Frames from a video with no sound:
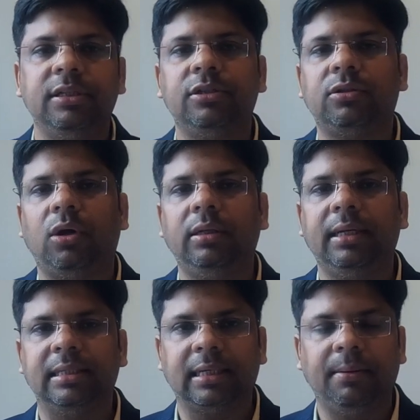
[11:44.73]
installed,
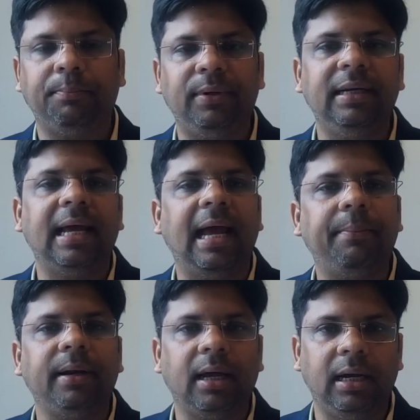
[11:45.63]
there is a complete
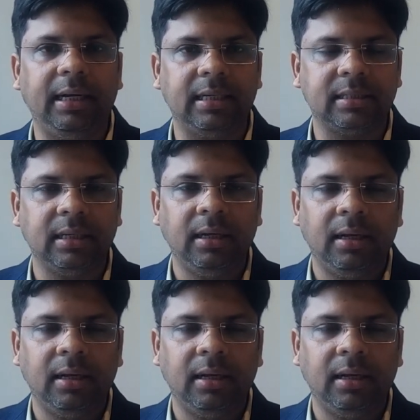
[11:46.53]
app analytics